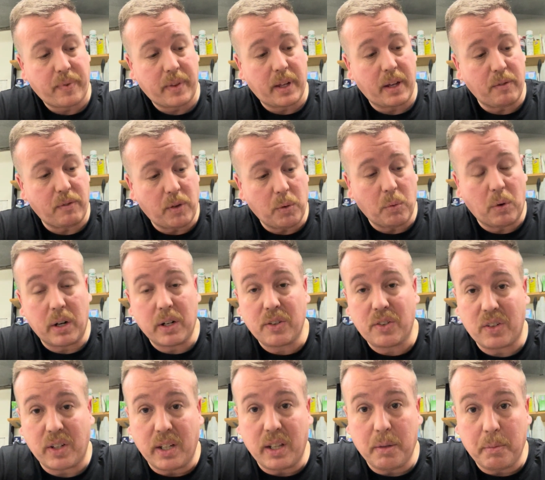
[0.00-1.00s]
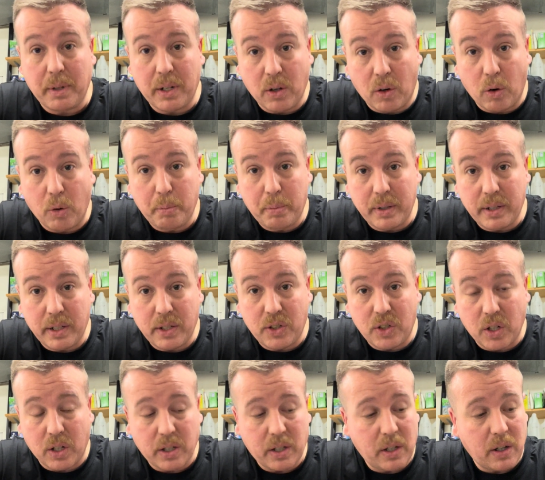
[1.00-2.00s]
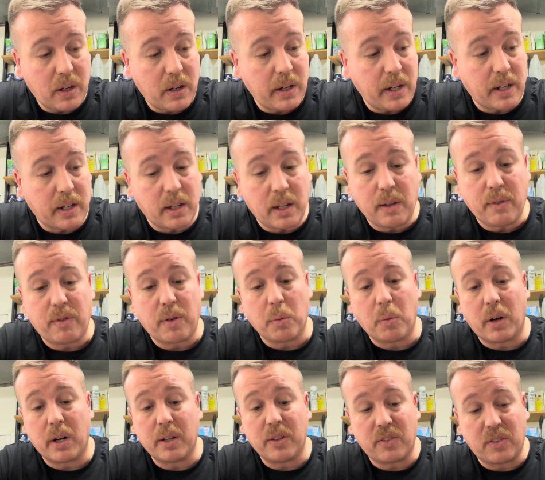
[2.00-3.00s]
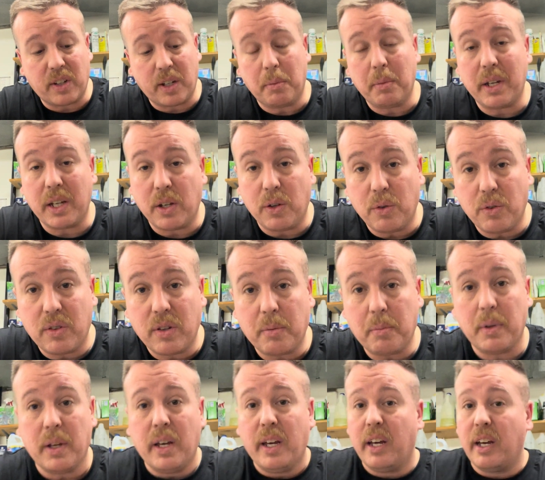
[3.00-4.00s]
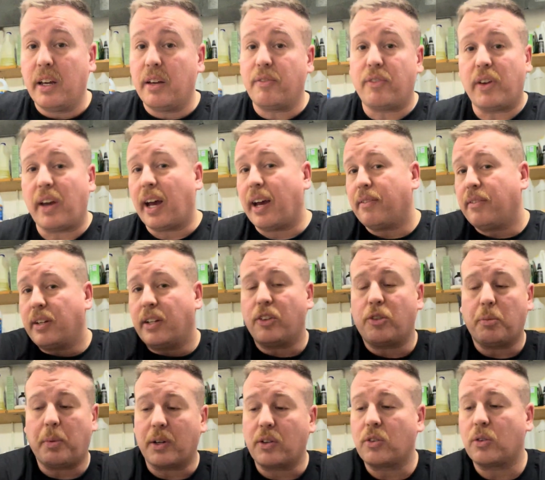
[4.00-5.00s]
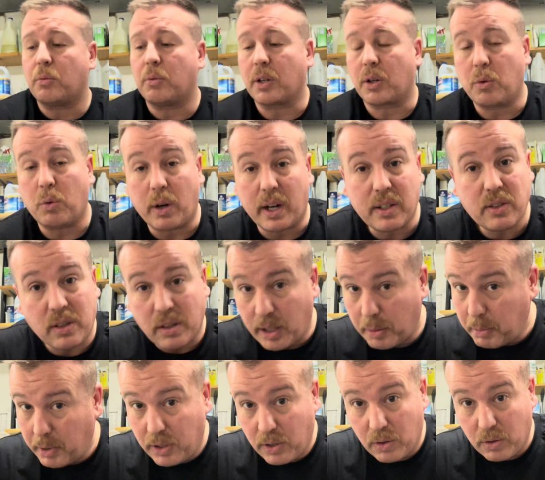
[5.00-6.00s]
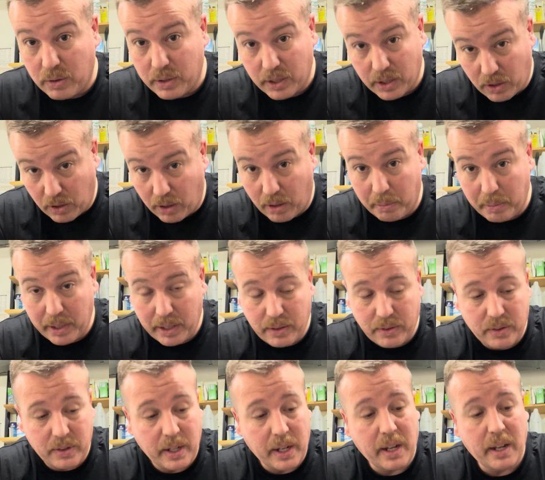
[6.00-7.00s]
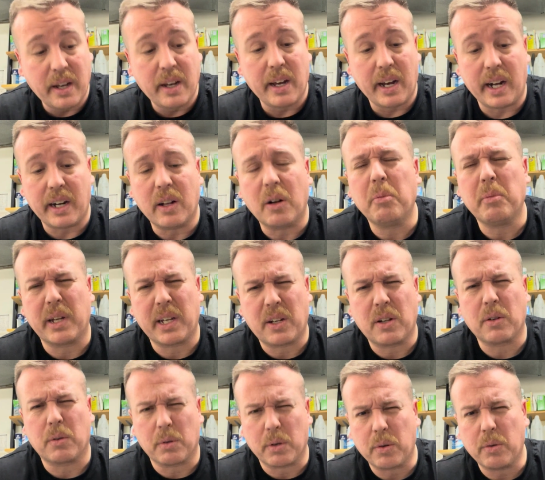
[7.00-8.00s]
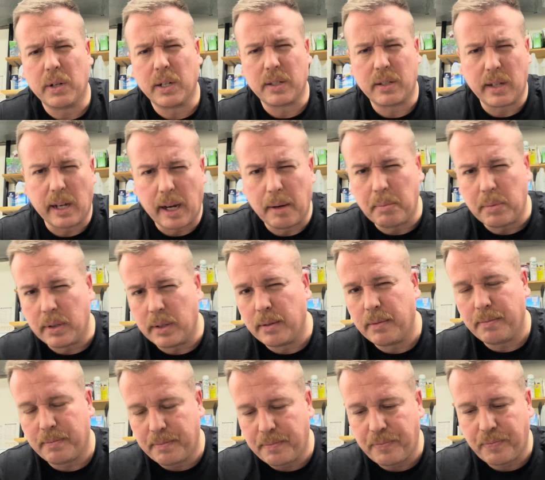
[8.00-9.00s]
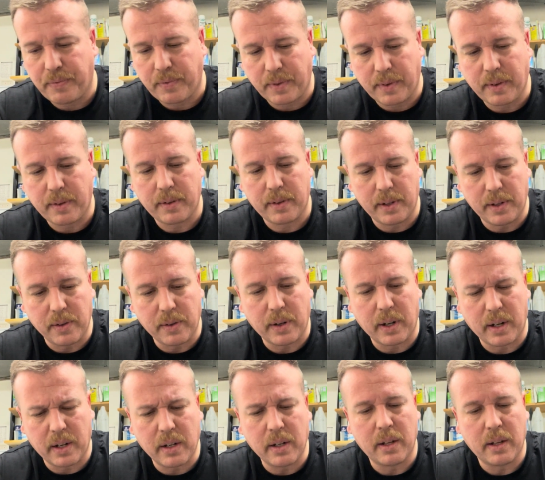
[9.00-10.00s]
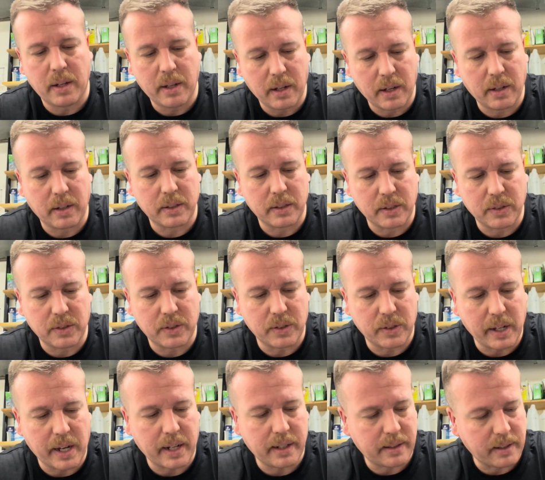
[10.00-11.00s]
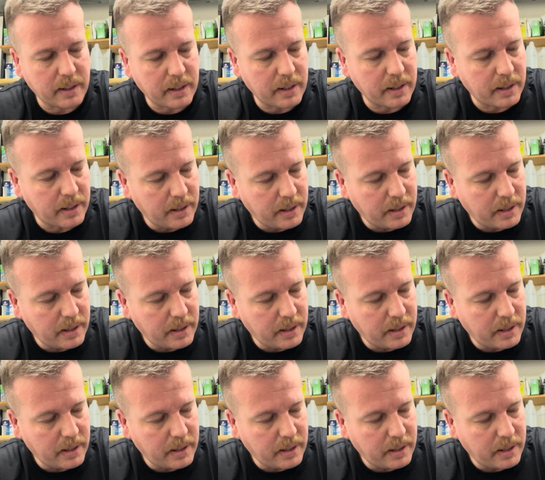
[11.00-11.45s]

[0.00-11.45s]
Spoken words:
if you want to see them in Hope in the Junkyard, and if you want to see me use them, if you have any special requests, let me know in the comments, and I'll make your requests happen. You know, I'll do that.